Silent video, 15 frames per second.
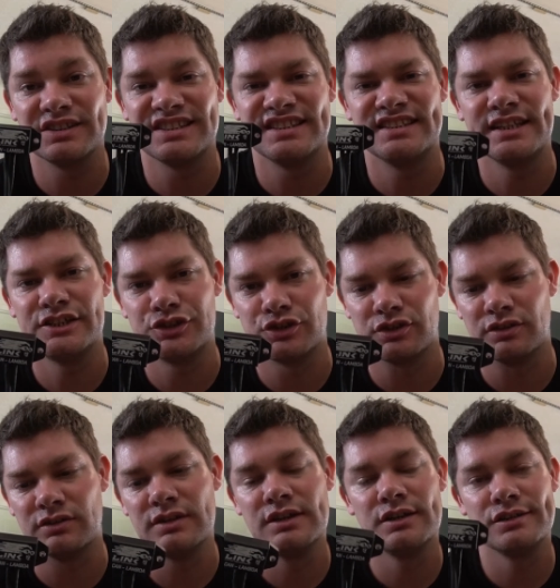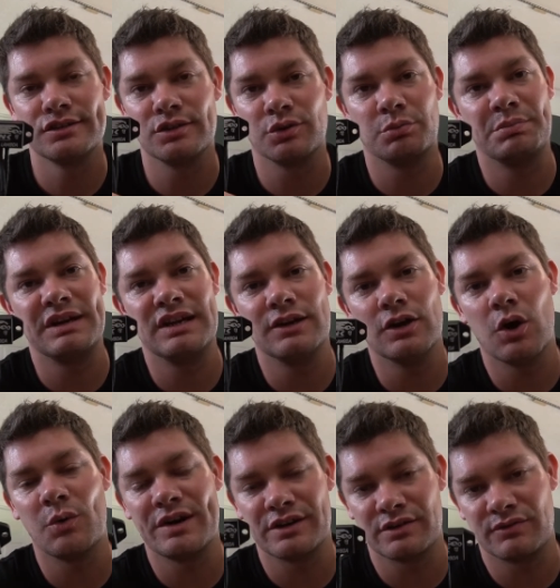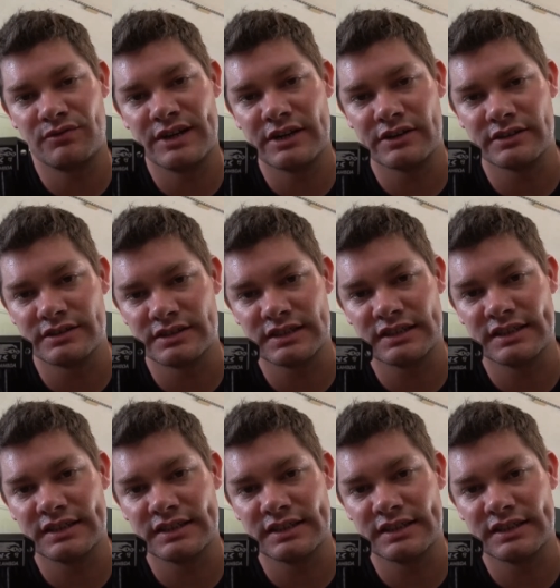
it's digital so there will be no interference